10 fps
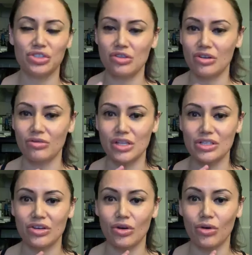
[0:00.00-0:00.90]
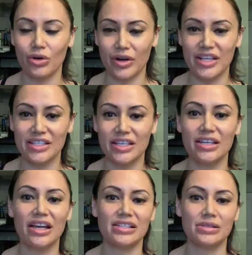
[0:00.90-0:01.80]
You don't need to go crazy
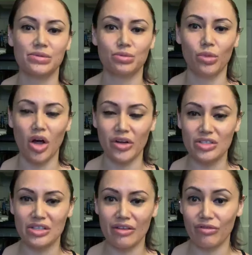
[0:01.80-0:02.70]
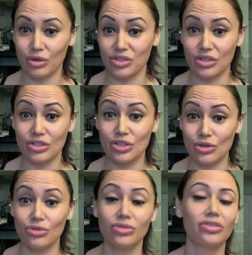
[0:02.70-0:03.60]
as long as it feels good to
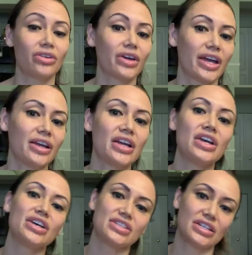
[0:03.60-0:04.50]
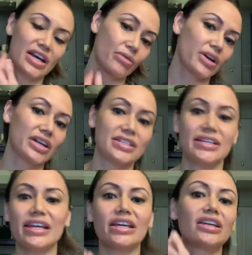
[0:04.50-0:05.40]
you, okay? So now we're gonna
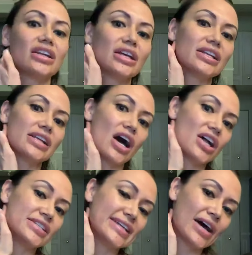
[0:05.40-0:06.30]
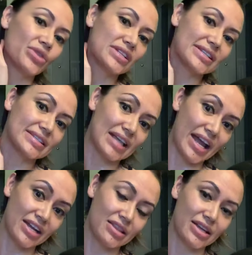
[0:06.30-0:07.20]
take it down the
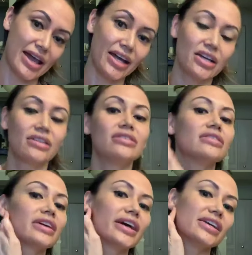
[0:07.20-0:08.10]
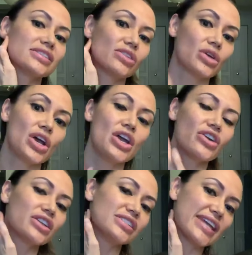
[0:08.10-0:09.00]
side of the neck, okay? So
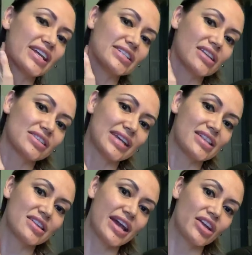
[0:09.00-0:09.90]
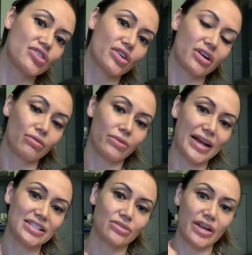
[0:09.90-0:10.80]
you're gonna take it down the side of the neck and you're gonna
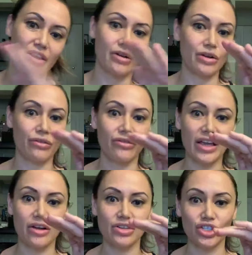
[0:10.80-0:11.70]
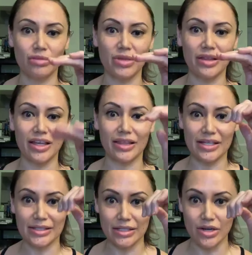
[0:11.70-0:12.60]
rest right here. Your fingers should be like
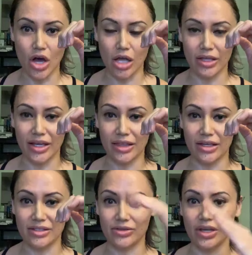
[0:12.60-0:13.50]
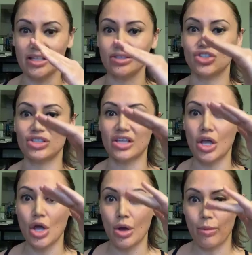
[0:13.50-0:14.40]
this, not like this, okay? So just
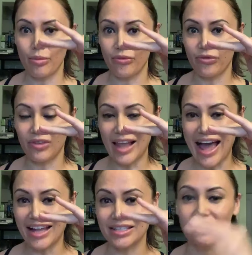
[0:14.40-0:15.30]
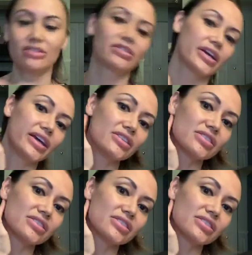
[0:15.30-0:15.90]
flat, okay?